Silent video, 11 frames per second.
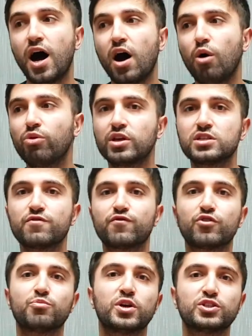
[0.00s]
How this
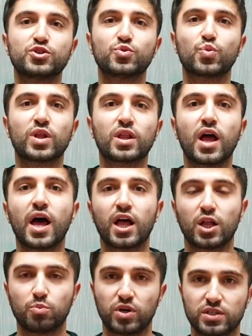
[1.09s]
information will
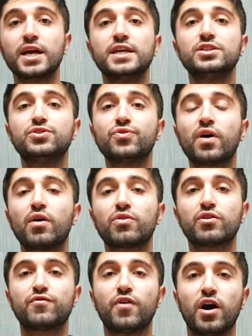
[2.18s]
help us? In
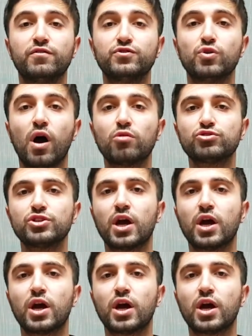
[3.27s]
2005, 2 auction